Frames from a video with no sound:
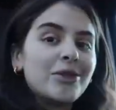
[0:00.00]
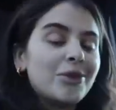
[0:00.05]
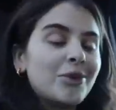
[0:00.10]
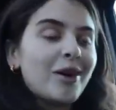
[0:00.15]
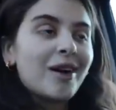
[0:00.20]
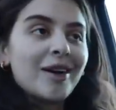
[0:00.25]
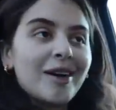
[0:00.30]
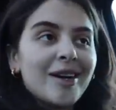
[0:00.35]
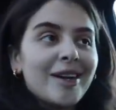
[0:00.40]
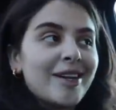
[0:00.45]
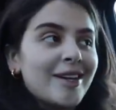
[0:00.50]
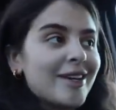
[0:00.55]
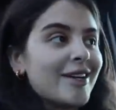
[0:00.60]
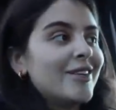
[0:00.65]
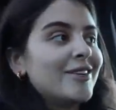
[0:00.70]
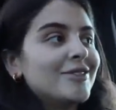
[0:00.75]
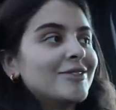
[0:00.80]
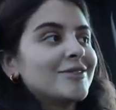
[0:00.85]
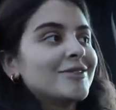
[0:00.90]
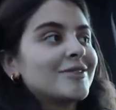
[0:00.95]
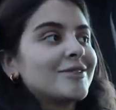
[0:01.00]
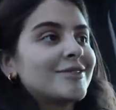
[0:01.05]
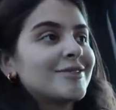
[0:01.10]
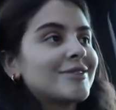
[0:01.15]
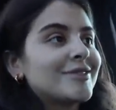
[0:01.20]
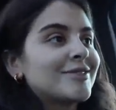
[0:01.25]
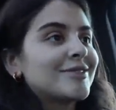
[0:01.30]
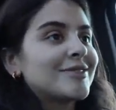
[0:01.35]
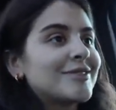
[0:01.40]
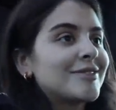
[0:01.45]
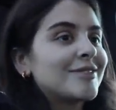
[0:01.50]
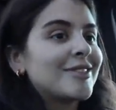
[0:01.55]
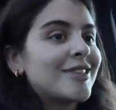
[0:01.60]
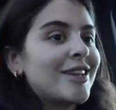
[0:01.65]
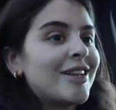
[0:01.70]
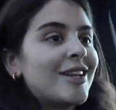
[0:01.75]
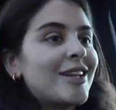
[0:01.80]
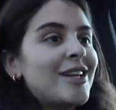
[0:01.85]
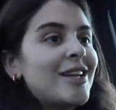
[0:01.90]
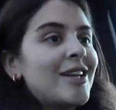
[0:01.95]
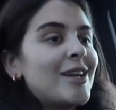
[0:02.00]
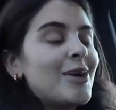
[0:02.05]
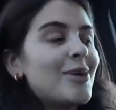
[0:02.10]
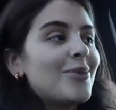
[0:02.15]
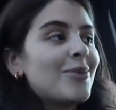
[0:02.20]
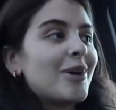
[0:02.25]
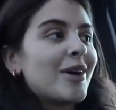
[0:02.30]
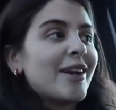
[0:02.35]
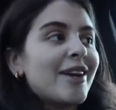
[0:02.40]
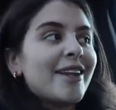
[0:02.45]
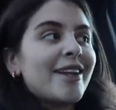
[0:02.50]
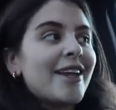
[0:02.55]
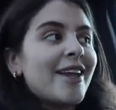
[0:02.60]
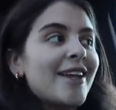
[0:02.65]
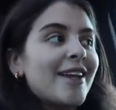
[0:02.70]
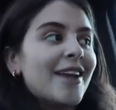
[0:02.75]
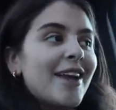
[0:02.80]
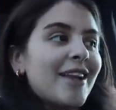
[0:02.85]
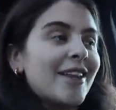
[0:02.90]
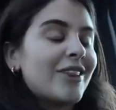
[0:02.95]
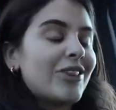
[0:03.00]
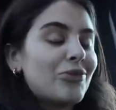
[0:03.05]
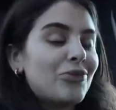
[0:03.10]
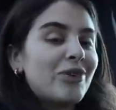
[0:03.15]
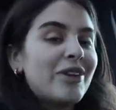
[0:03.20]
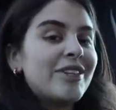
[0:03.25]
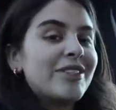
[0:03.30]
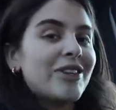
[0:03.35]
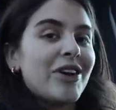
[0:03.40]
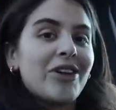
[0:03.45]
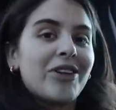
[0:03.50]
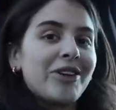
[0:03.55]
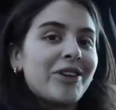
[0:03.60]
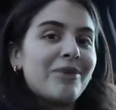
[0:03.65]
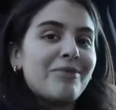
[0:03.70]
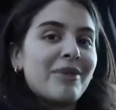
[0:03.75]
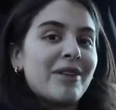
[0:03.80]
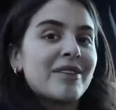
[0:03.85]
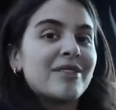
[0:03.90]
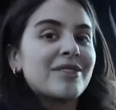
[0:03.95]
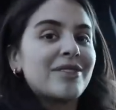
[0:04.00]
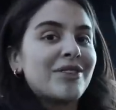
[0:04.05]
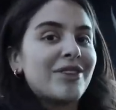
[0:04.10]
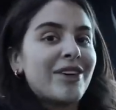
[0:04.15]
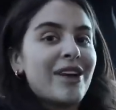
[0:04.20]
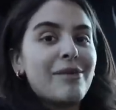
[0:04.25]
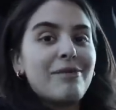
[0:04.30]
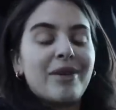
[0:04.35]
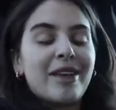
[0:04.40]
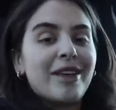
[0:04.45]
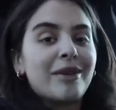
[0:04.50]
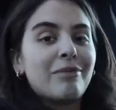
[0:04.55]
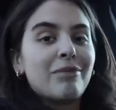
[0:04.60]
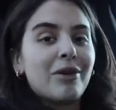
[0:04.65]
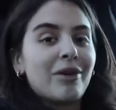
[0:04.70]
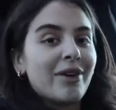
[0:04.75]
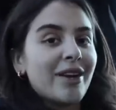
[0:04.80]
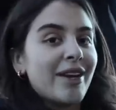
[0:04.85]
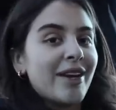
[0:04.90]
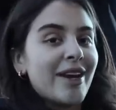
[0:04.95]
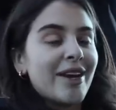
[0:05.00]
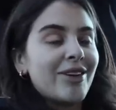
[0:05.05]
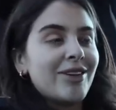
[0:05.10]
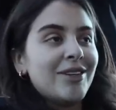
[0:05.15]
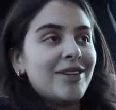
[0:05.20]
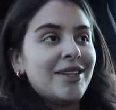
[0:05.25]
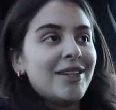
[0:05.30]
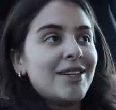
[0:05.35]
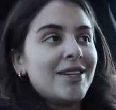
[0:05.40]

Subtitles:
you already know. We're gonna get a $3 mystery meat burrito.